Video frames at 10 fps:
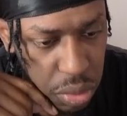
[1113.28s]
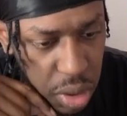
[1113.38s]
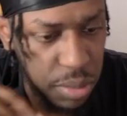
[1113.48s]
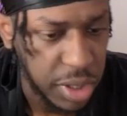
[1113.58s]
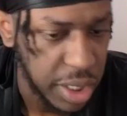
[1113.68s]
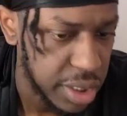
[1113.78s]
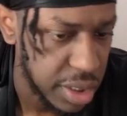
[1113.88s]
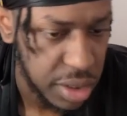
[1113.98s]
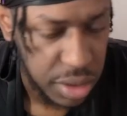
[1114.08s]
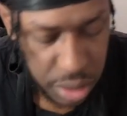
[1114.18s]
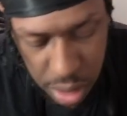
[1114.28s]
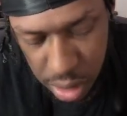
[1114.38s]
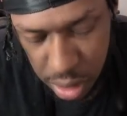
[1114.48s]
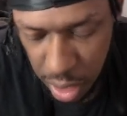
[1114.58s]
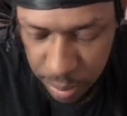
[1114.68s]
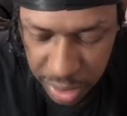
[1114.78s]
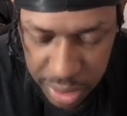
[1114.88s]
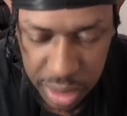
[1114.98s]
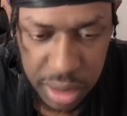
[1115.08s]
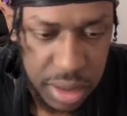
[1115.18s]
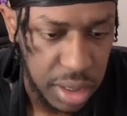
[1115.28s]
I'm liking it. I'm liking it.